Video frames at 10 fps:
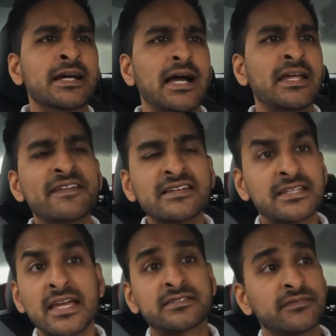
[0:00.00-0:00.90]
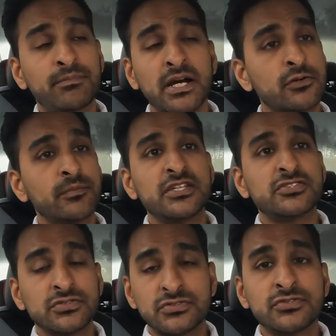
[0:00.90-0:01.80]
And if that's the case, then by all
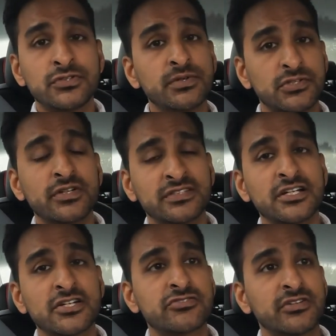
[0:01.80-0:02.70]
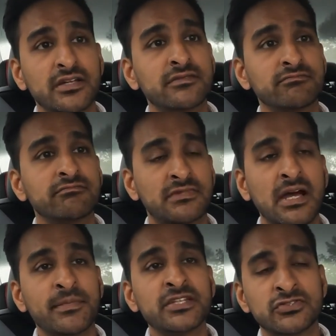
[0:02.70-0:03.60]
means, you enjoy surgery. And
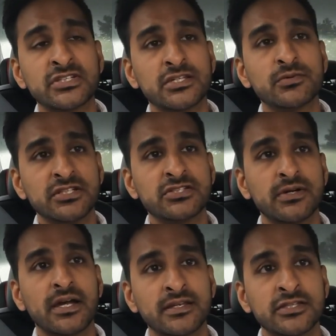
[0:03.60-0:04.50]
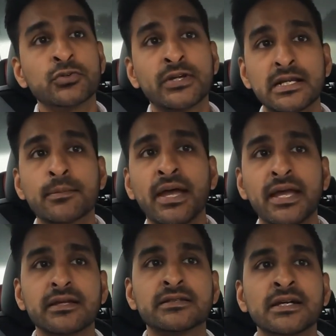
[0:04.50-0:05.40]
I mean, you genuinely do it. And you getting
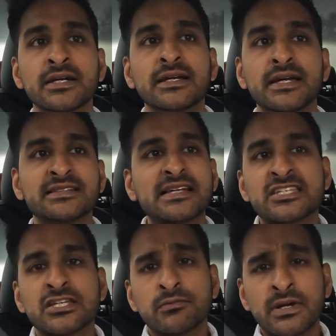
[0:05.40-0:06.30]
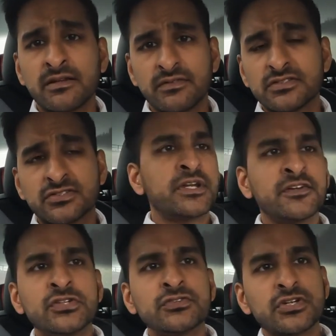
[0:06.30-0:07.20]
paid is actually irrelevant. But
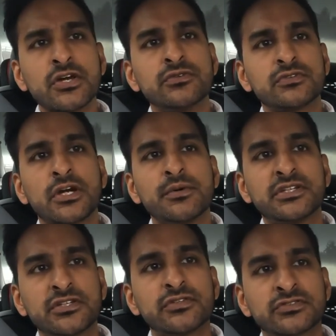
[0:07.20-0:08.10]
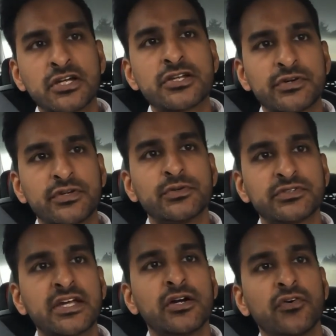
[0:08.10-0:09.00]
if you don't go in and do surgery on your
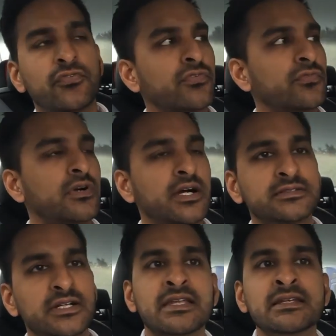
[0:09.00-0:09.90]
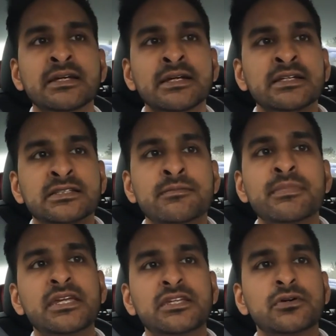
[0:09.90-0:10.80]
day off, right, then to
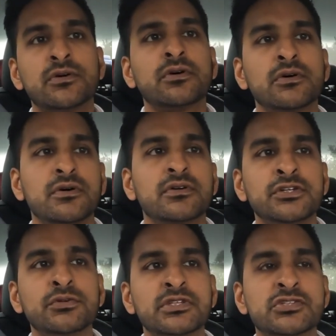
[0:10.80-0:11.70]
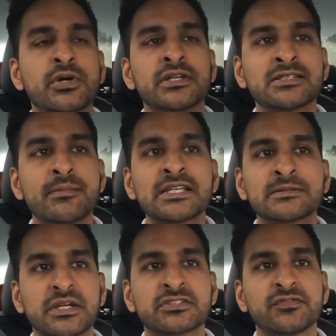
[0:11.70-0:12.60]
me, you enjoy some
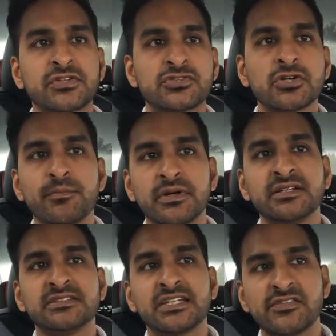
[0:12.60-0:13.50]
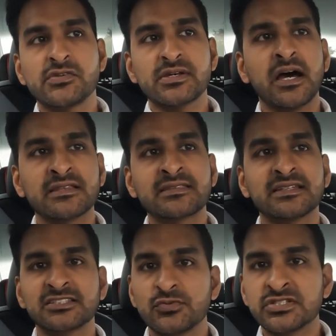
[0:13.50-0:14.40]
aspects of your job because it gives you other
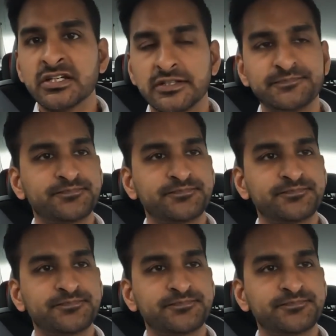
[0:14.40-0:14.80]
things in return.